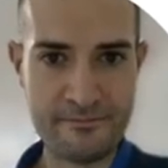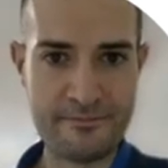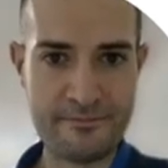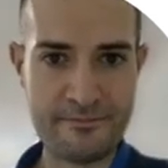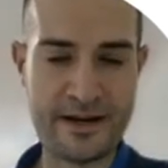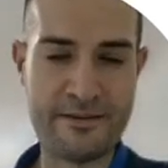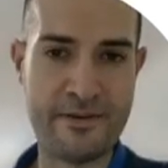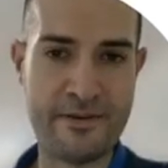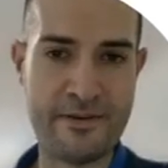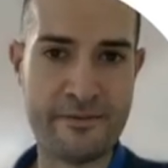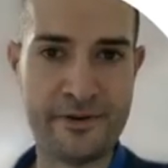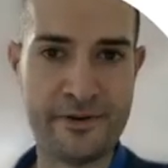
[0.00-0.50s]

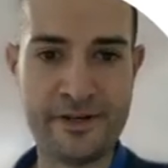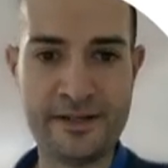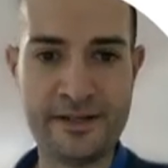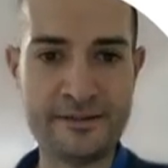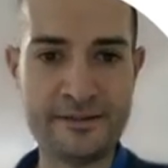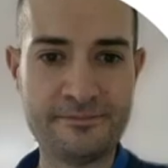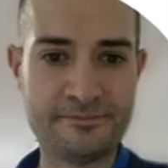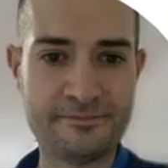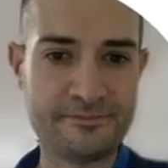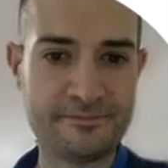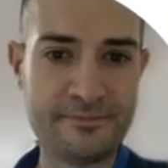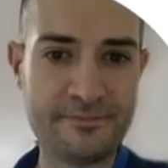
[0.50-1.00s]
by, memory,
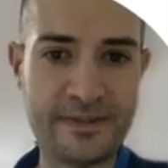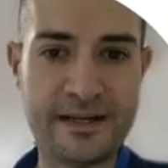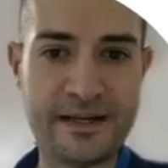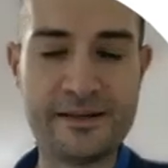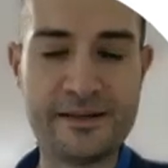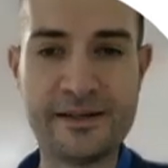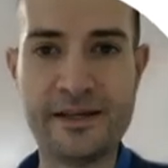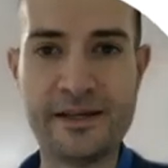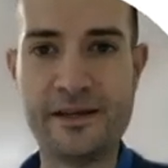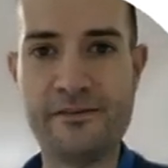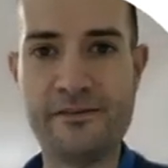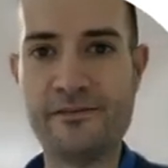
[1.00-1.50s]
but
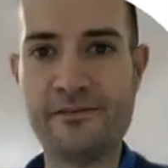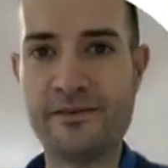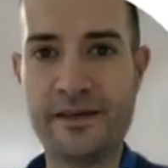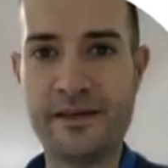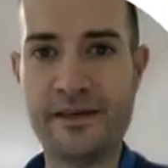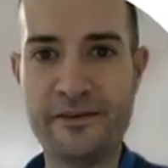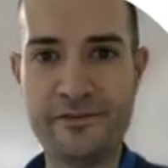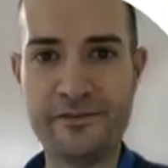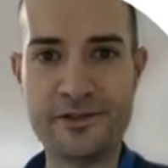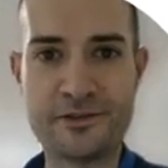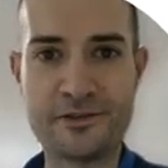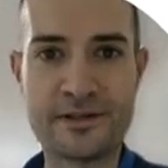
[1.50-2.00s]

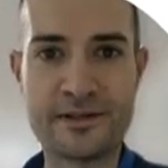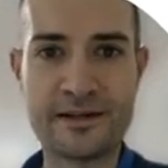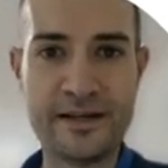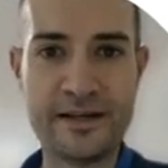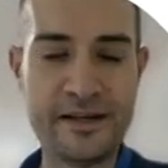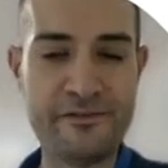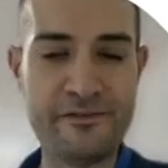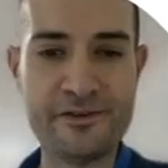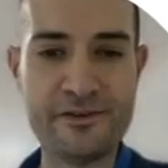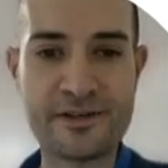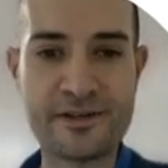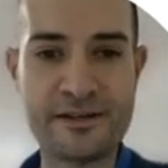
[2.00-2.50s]
if you,
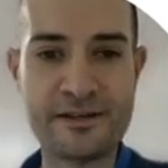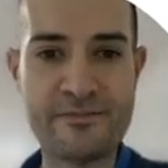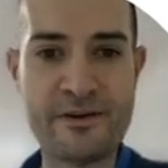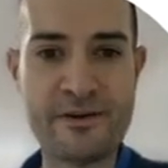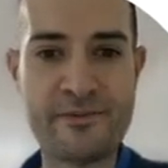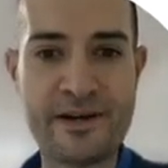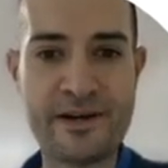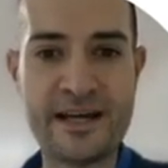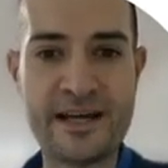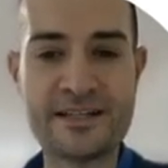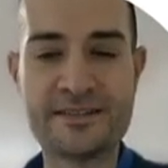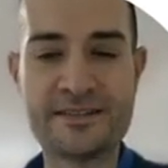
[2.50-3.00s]
if you can
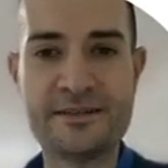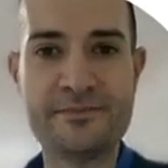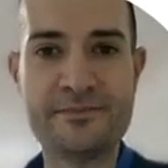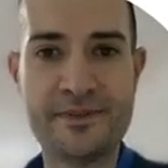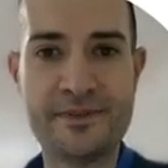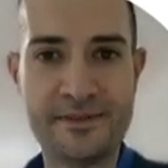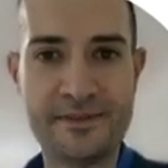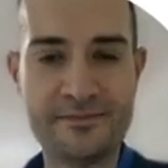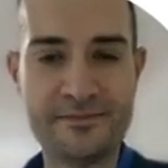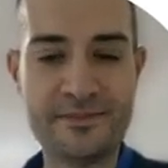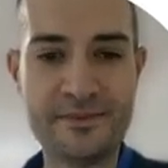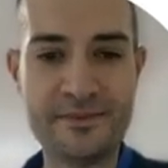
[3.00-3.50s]
memorize
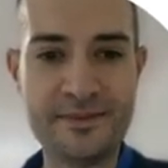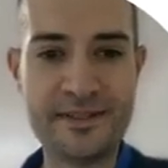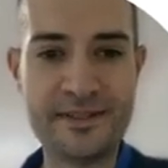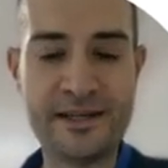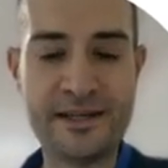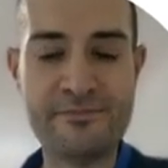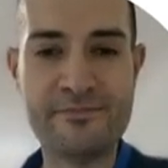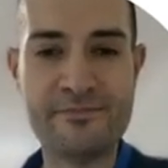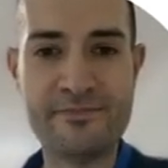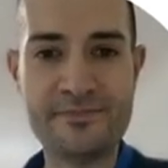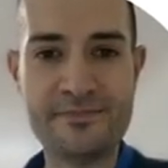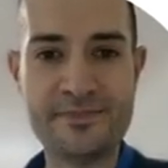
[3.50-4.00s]
them,
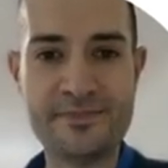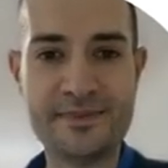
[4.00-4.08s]
they,